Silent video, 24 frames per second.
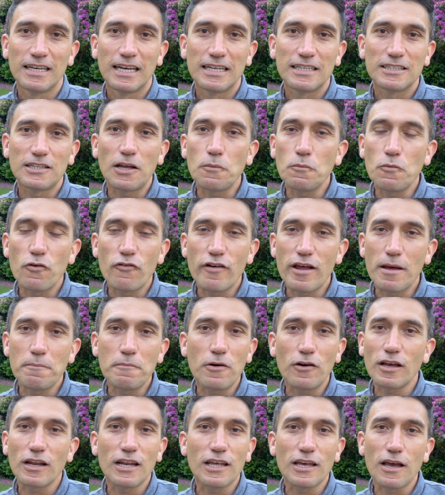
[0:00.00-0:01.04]
Don't worry, I'm
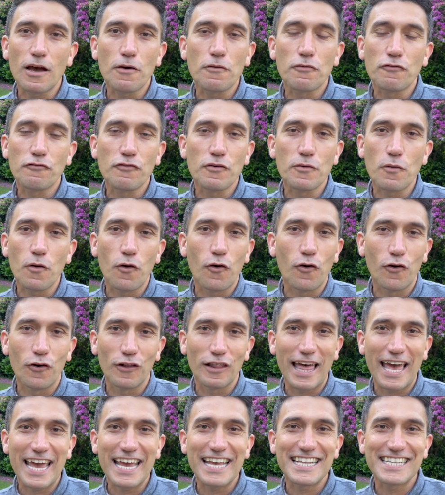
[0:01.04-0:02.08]
not going to go through all
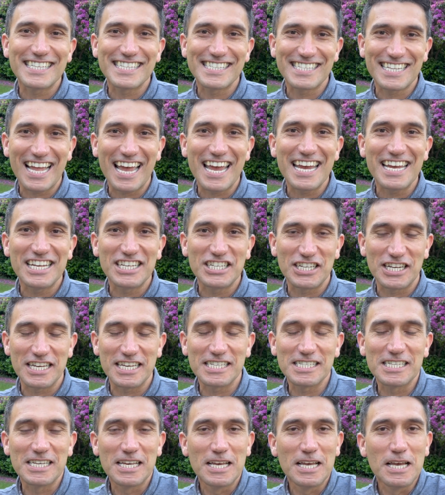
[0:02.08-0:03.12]
8
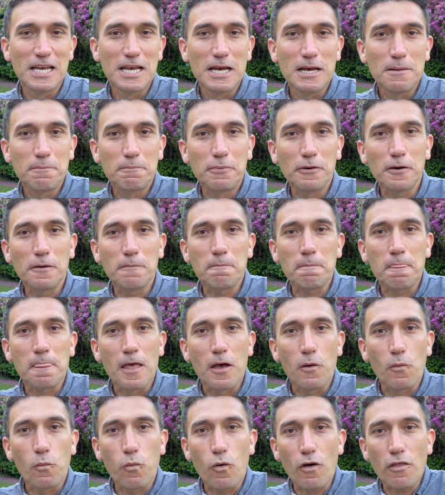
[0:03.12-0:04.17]
stages, but
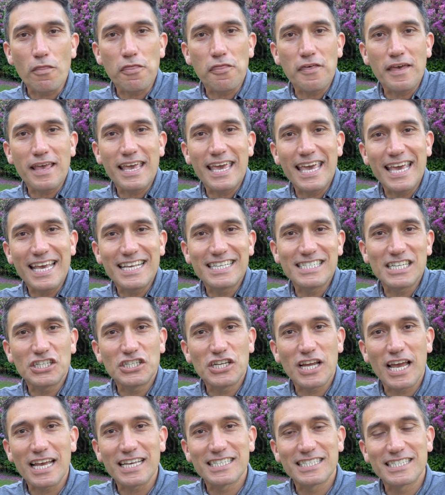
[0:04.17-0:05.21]
one thing he
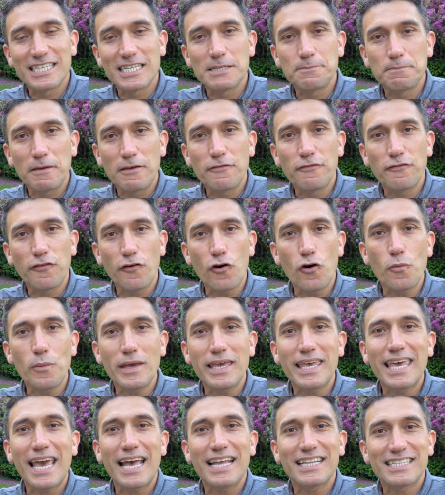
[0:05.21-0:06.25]
suggests is before we
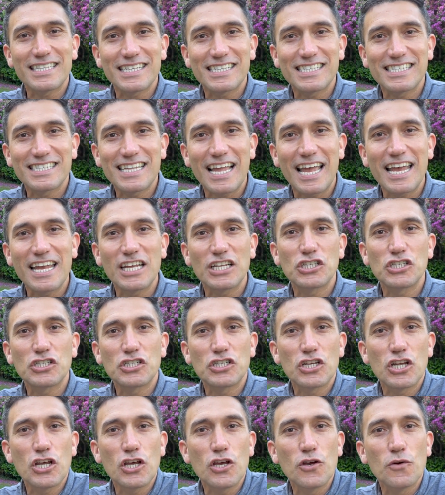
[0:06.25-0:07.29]
get to stage
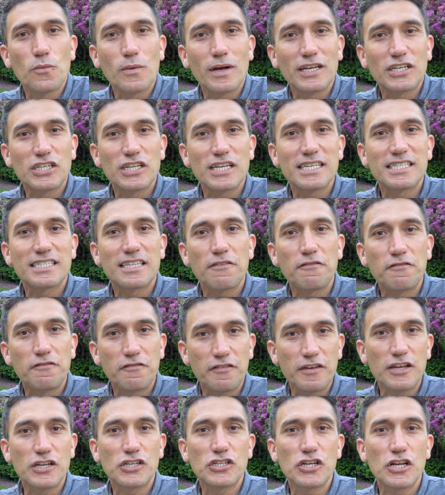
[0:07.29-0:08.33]
2, which is the
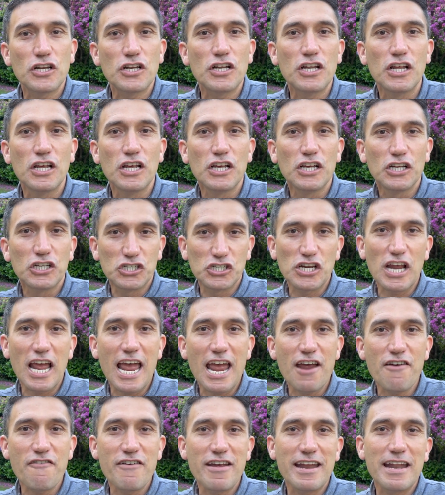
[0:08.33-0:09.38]
vision
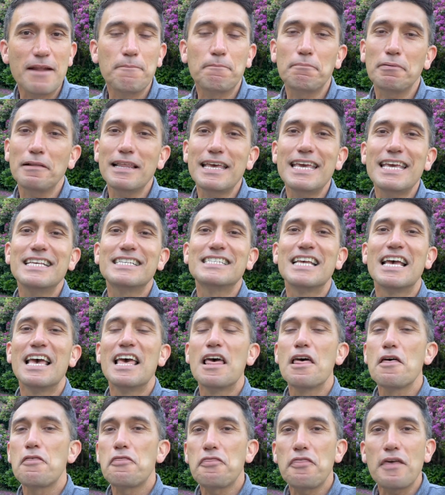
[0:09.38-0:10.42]
sharing, and please
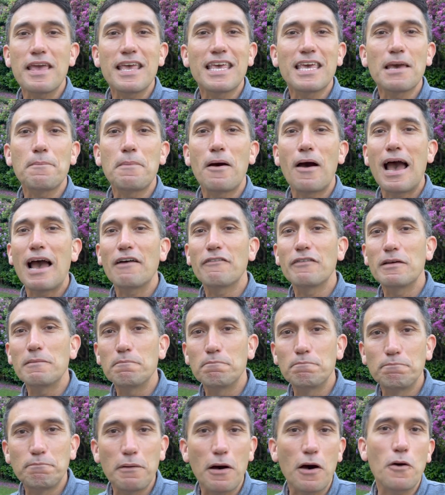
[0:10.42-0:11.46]
think about having
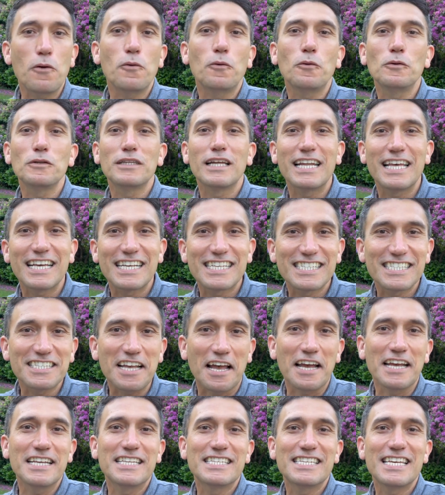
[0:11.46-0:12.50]
bold and
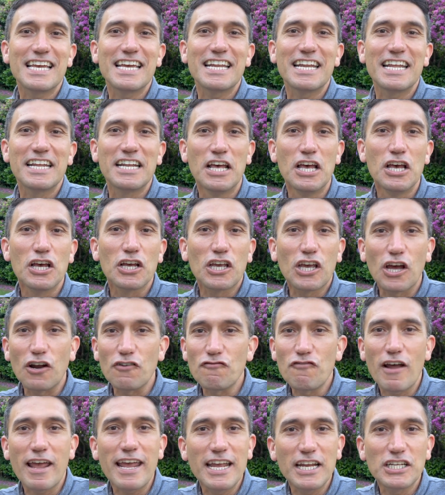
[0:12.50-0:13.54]
exciting and
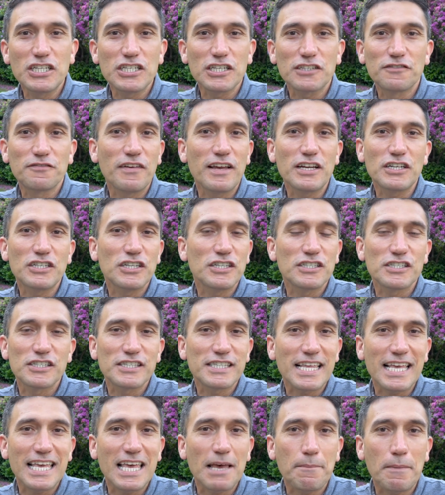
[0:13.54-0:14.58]
courageous visions.
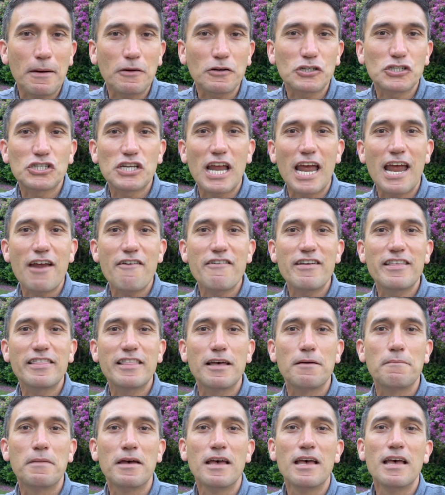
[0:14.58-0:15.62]
Think about sharing
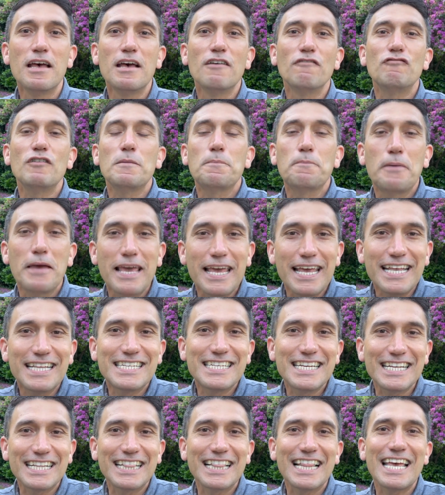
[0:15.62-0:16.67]
them
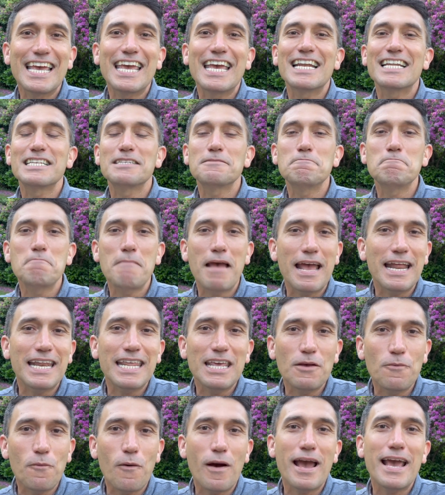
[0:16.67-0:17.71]
repeatedly in as many
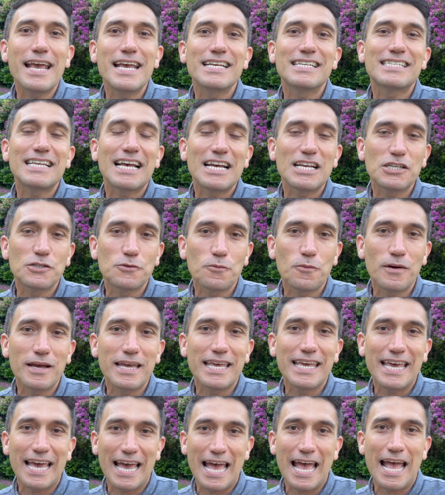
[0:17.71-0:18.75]
ways as we
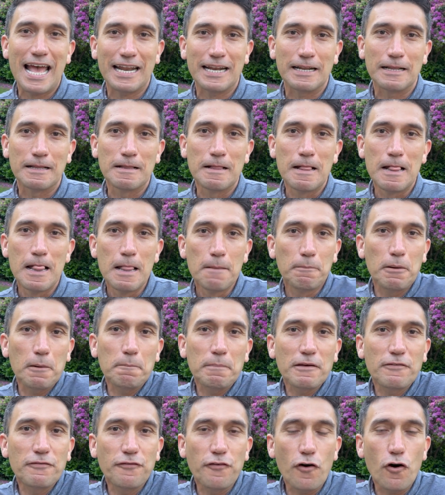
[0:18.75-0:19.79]
can. But
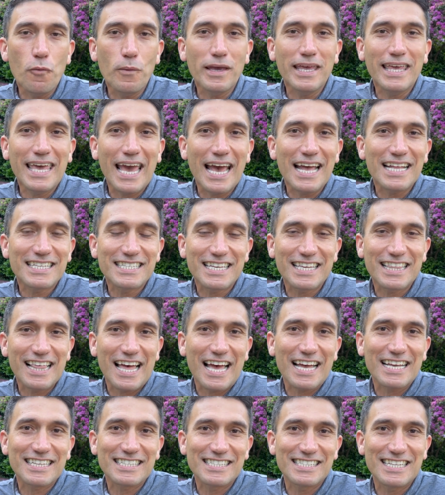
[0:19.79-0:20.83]
before we get to
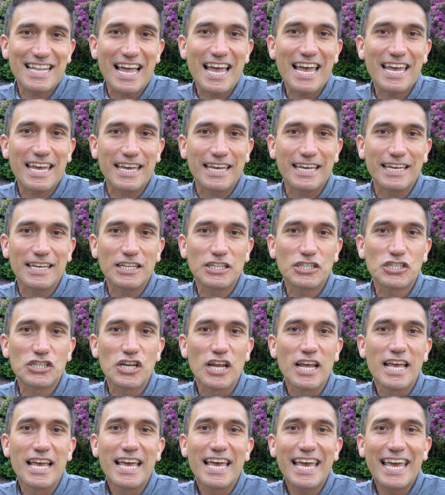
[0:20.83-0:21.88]
that stage,
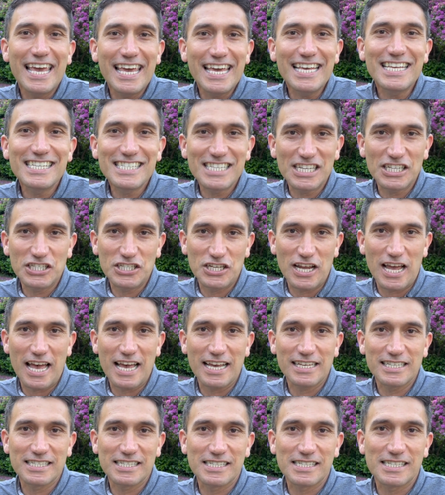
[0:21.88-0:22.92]
he
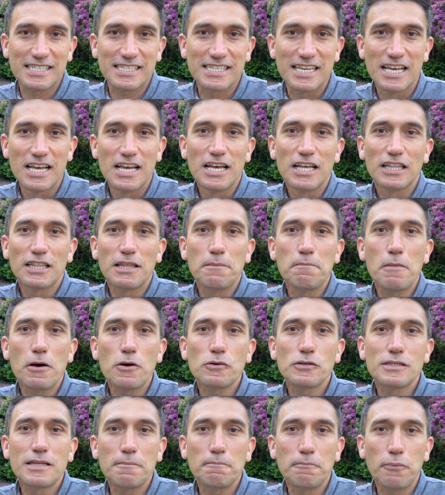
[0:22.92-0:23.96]
suggests the
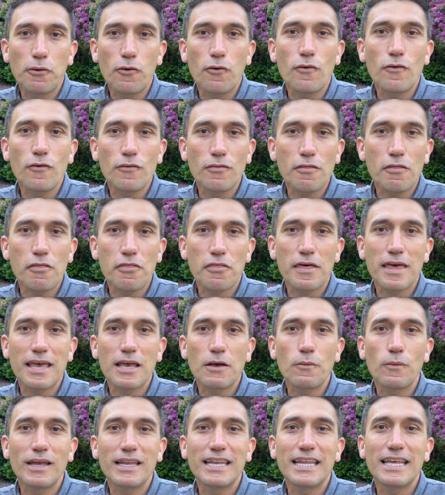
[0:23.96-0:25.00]
most important thing
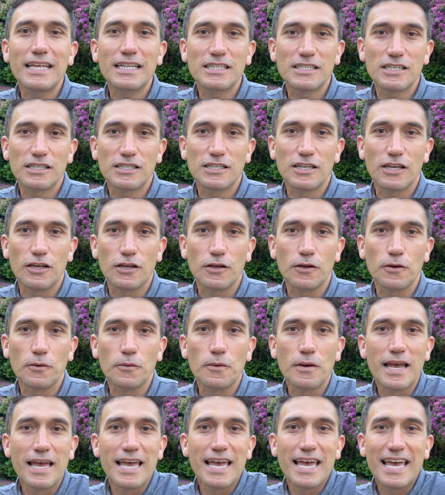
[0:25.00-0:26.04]
we need to do
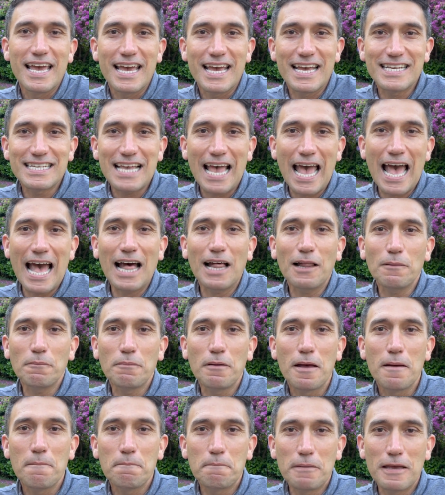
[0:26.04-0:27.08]
is help
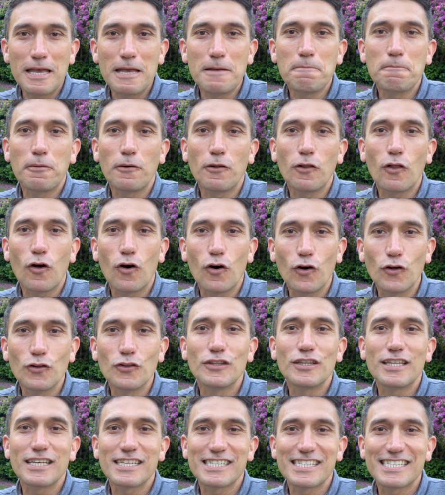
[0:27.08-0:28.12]
people
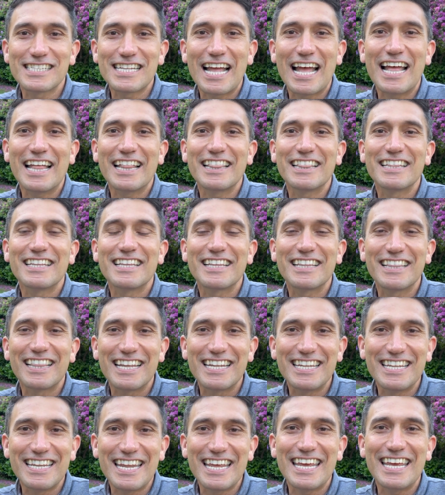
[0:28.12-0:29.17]
understand the
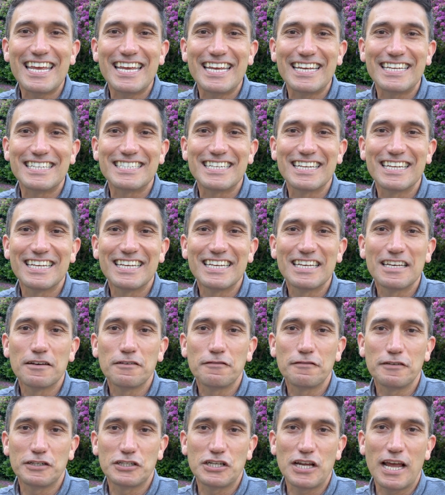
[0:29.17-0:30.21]
need
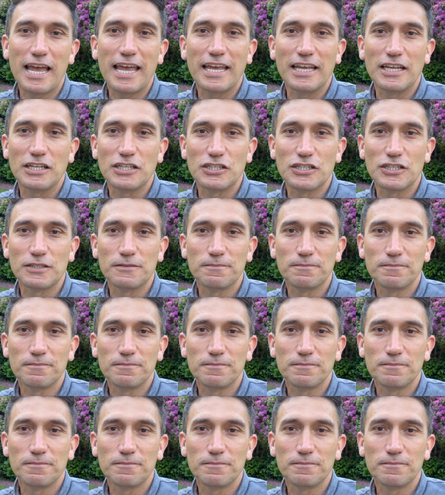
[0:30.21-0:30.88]
for change.